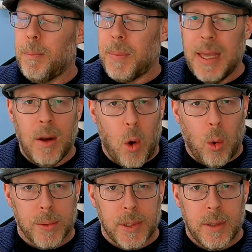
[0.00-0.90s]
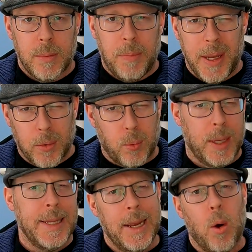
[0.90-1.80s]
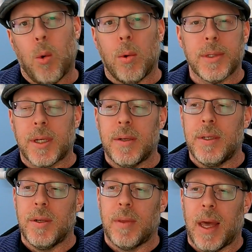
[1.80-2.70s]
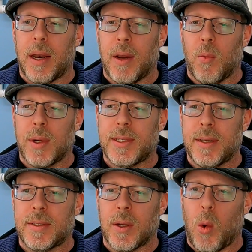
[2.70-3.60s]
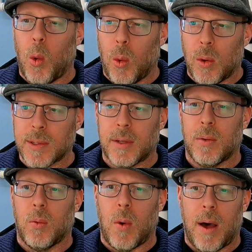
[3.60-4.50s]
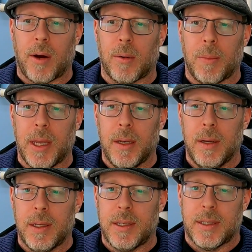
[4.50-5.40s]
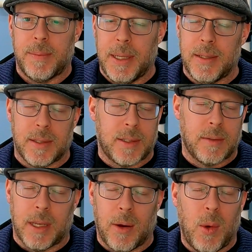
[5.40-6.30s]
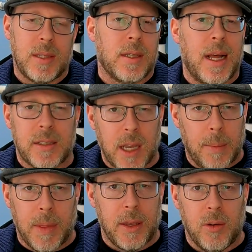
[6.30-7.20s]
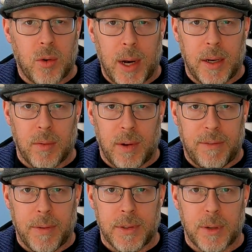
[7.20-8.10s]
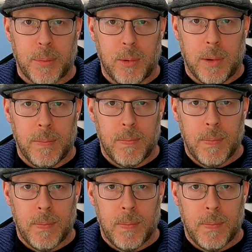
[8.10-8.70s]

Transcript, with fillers: Being old. Being really old could do that. And what does old water mean? It just means, like, when's the last time that you drained and refilled your pool?